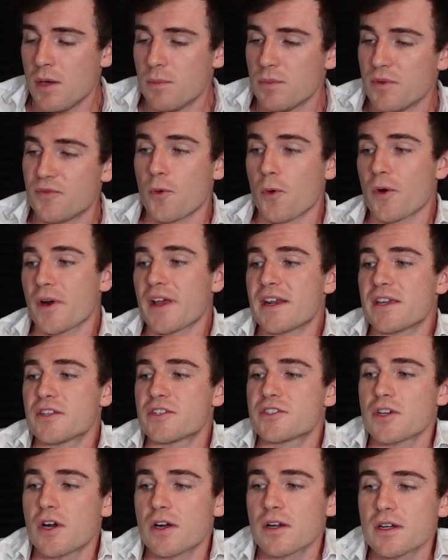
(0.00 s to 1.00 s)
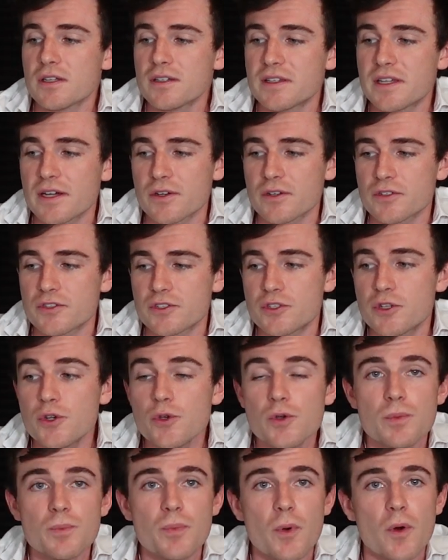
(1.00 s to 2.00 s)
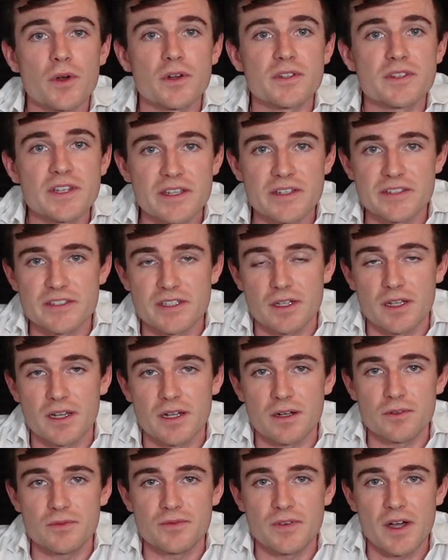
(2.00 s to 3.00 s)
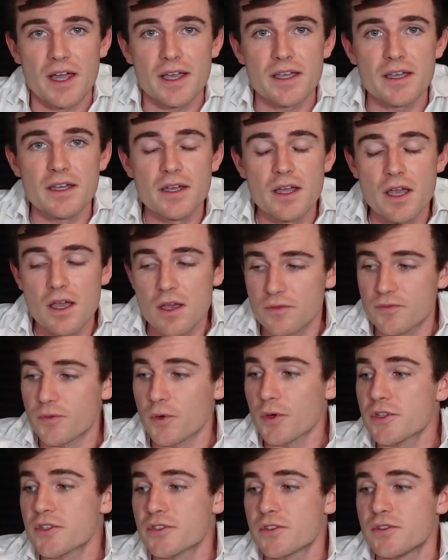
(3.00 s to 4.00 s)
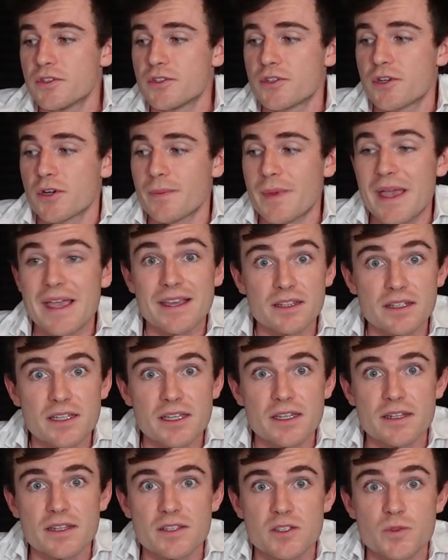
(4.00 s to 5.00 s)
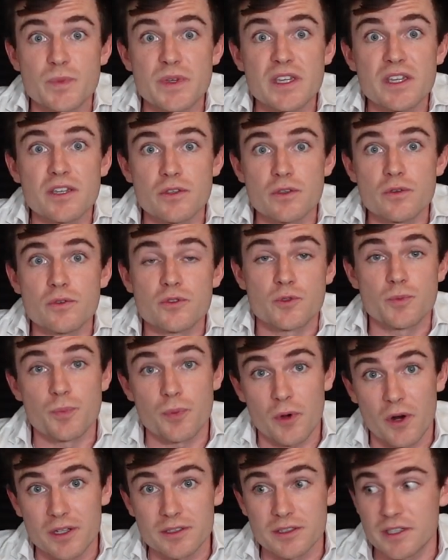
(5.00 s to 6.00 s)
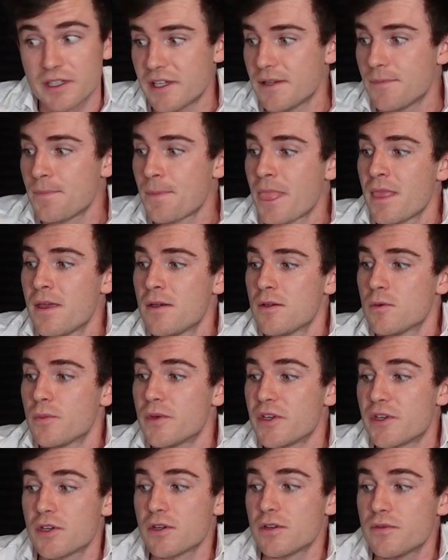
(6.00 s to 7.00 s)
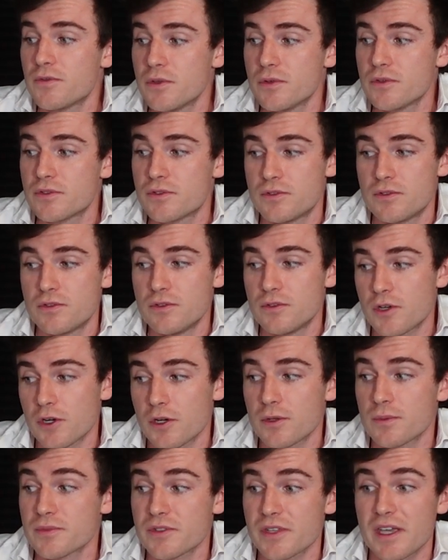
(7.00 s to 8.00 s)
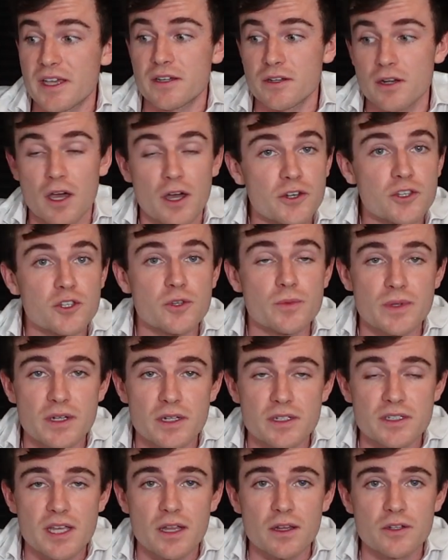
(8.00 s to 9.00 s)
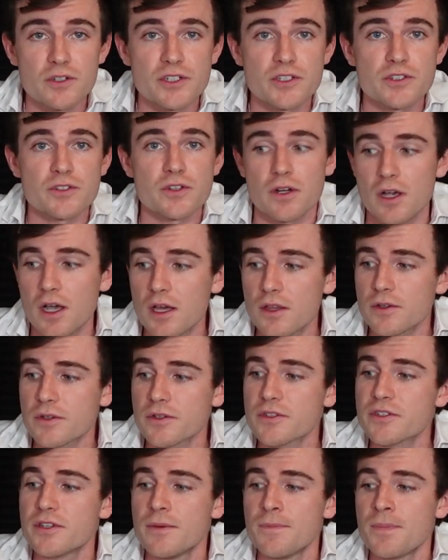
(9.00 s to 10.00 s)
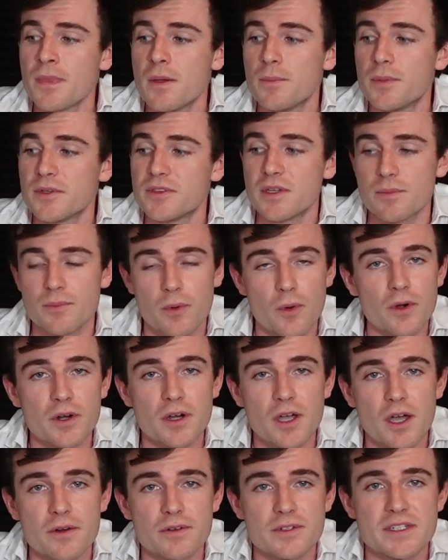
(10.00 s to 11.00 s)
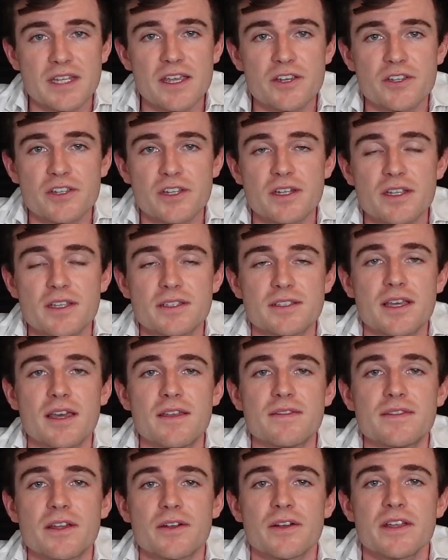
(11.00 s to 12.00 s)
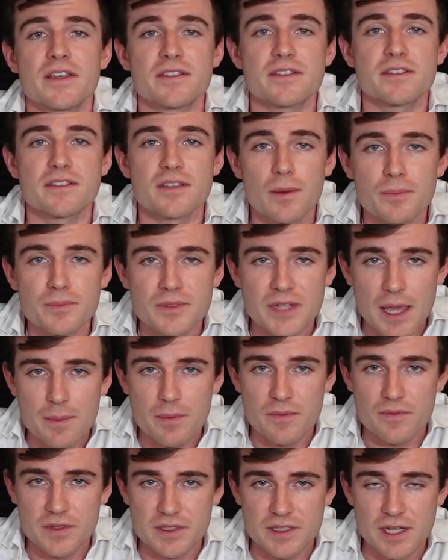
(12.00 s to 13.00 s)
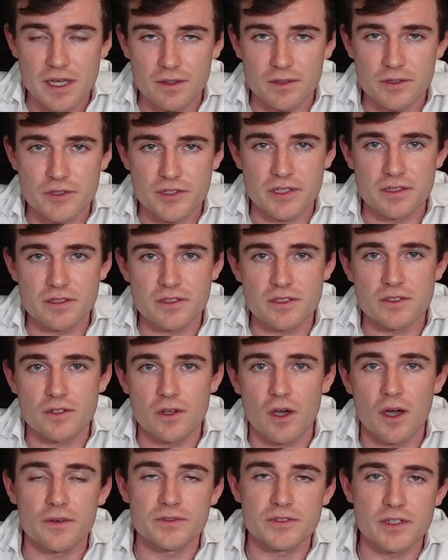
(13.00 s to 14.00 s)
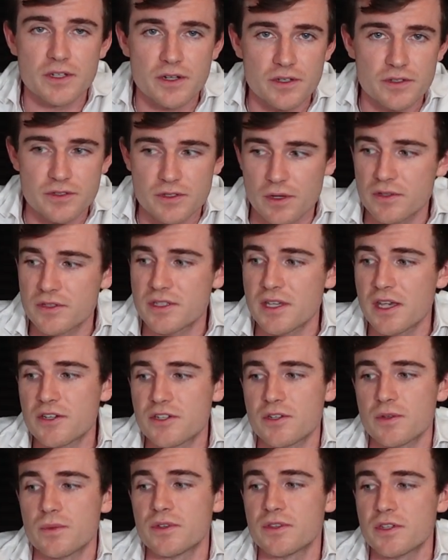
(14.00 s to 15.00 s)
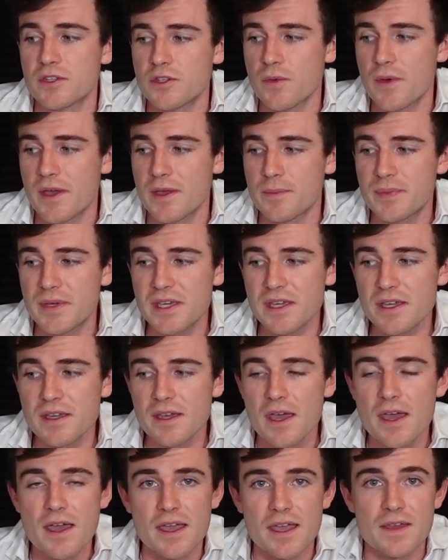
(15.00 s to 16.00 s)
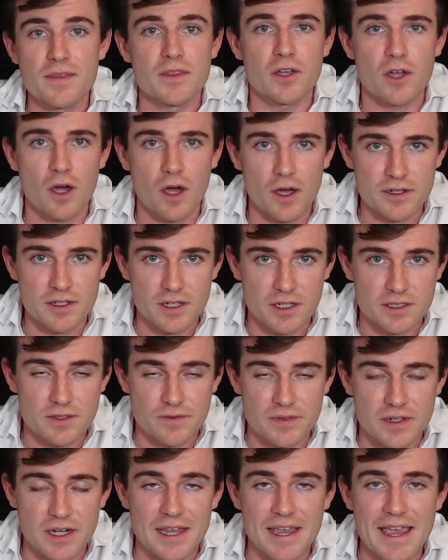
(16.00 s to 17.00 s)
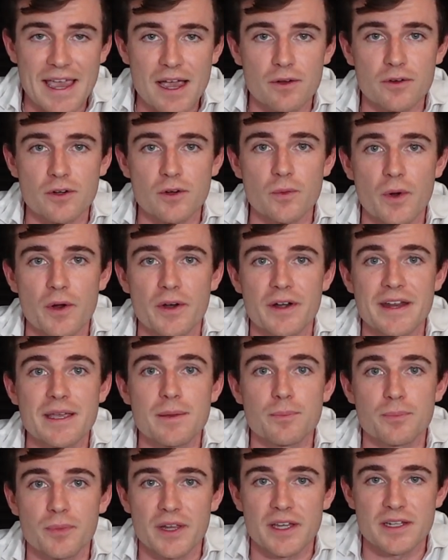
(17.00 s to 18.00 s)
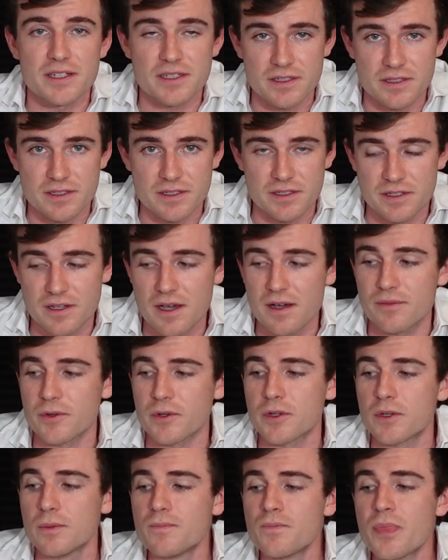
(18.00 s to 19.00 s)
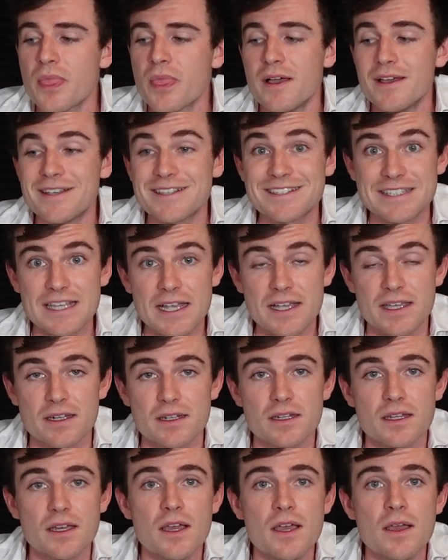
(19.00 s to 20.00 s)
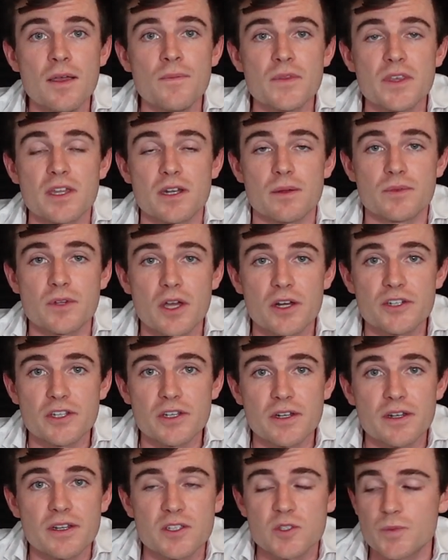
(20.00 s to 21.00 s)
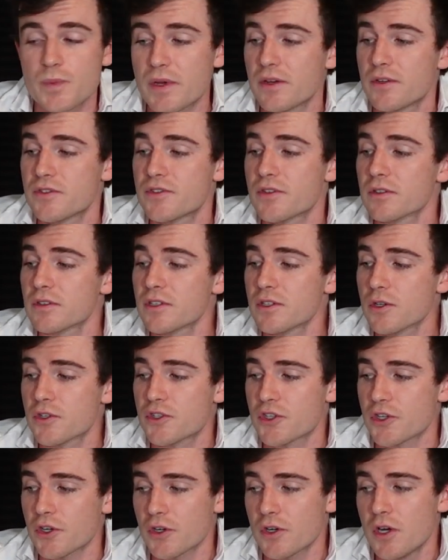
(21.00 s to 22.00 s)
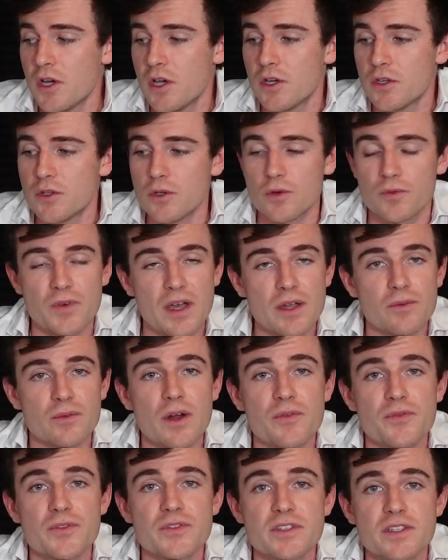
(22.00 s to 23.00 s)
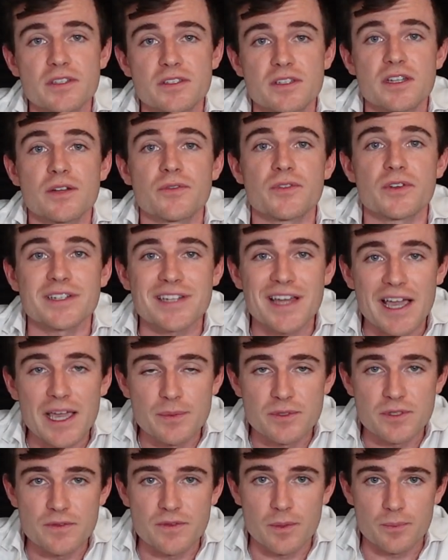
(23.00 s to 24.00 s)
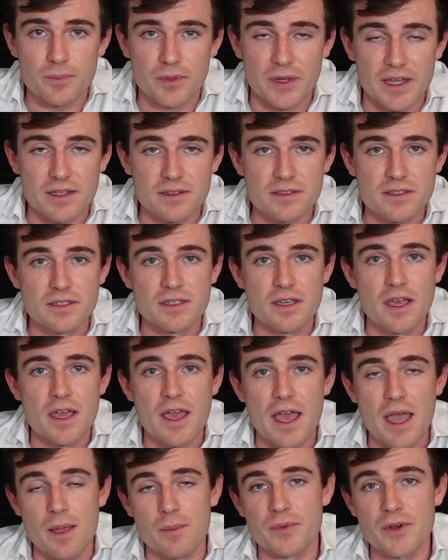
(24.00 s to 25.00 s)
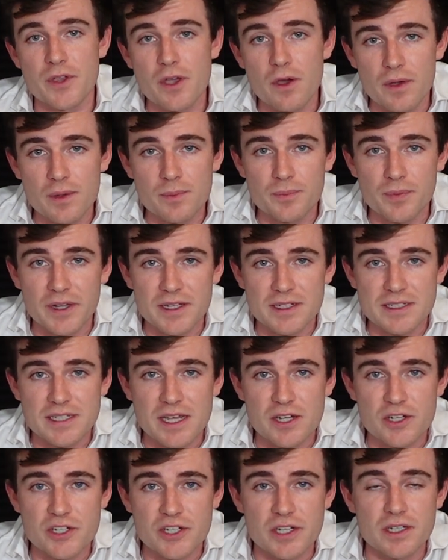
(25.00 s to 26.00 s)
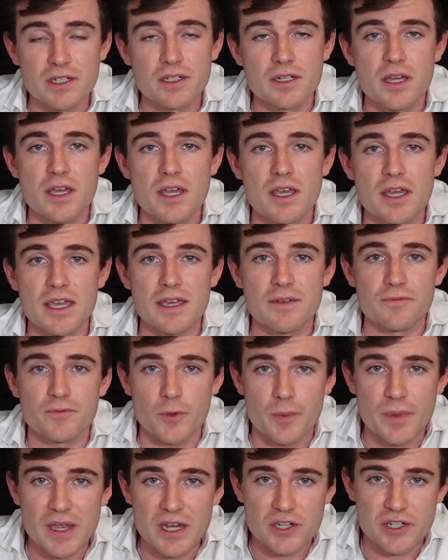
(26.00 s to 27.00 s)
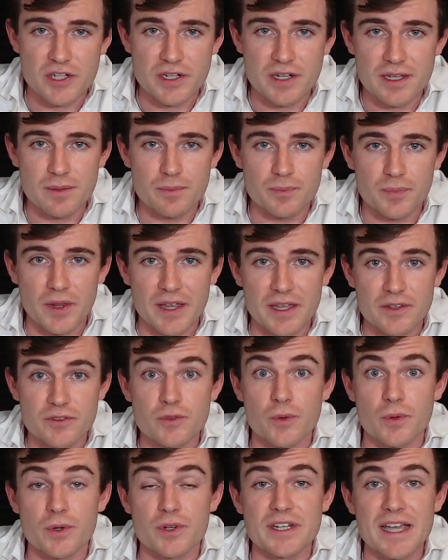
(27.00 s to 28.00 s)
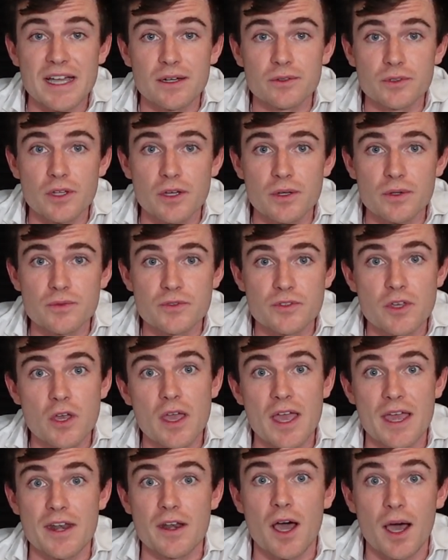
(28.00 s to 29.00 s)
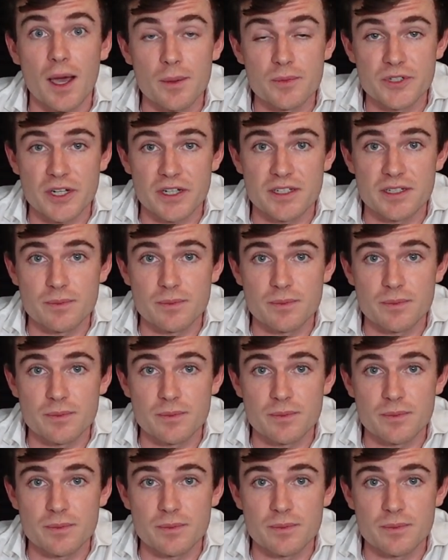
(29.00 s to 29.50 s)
Before getting started, there's two important things to clarify. First, the term alien is being used broadly. We could have used terms like non-human intelligence or others, but the important connotation is that there is some type of intelligence, often in association with the UAP, in the context of an encounter where an implant is discovered. Second, in abduction experience or literature, you'll find references to different types of implants: embryo implantation, information implants or downloads, and object